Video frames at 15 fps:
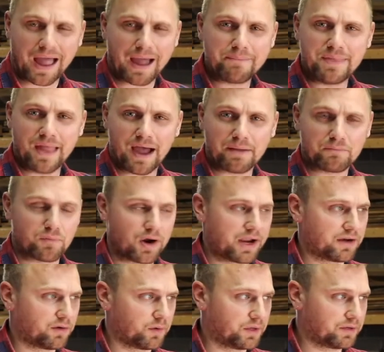I'm not
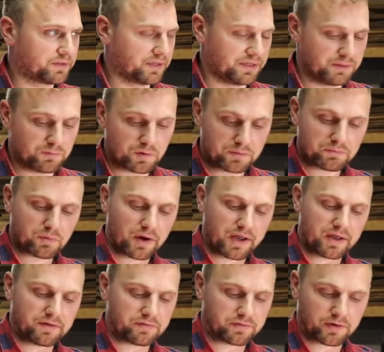brand loyal to any one
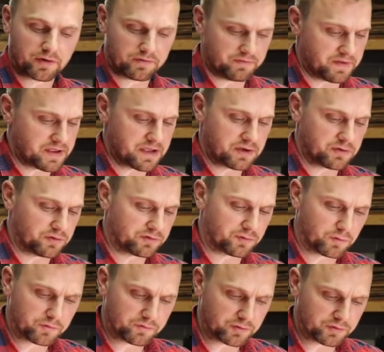brand for vehicles
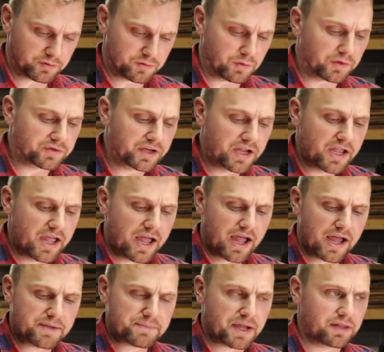or for tools.
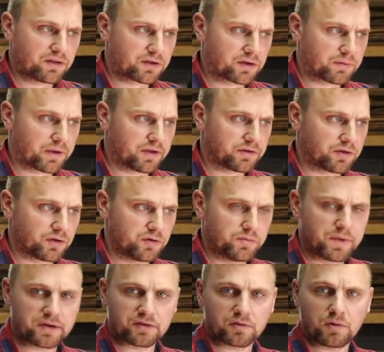Um, I look around to who
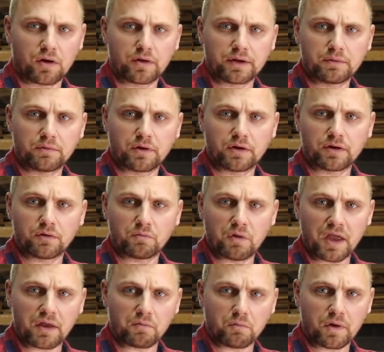makes a quality one
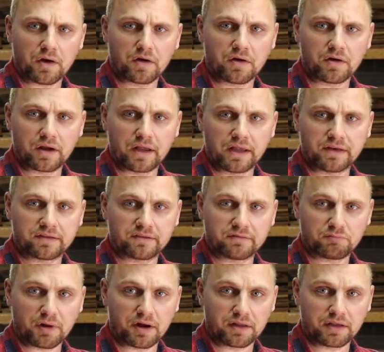and where it's
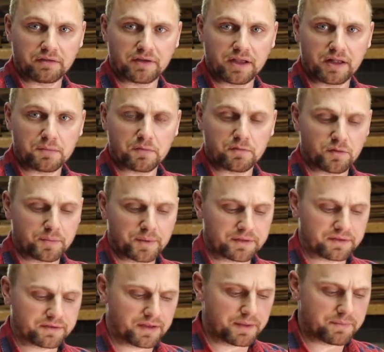readily available for me
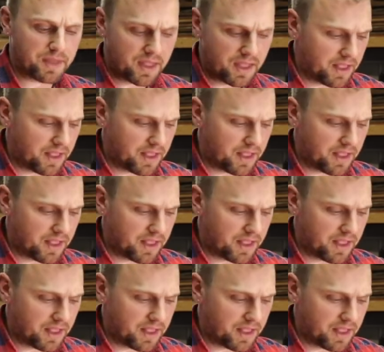at the time.